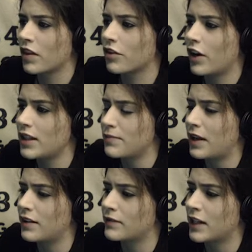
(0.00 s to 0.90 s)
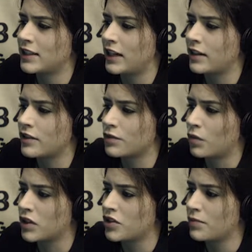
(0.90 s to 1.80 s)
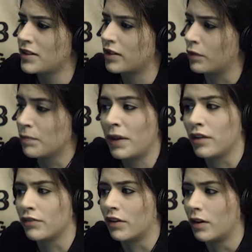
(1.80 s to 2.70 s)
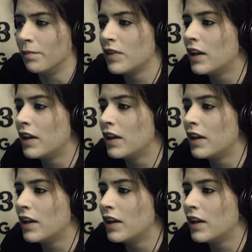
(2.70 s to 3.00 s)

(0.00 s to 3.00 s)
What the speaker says: The great debate of Titania is what should be done with Petalfall.